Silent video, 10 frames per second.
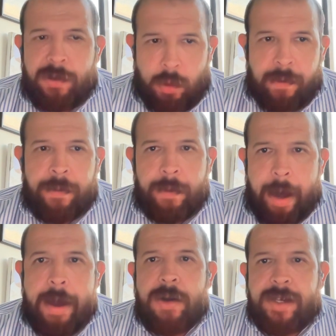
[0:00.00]
sort of
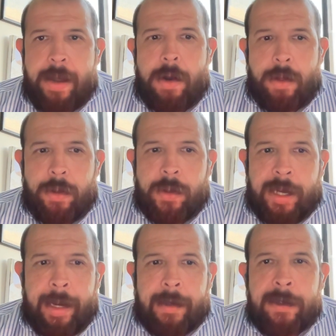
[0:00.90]
irons out all those
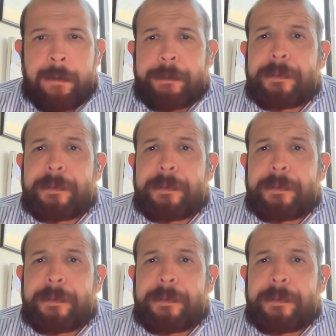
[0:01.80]
kinks.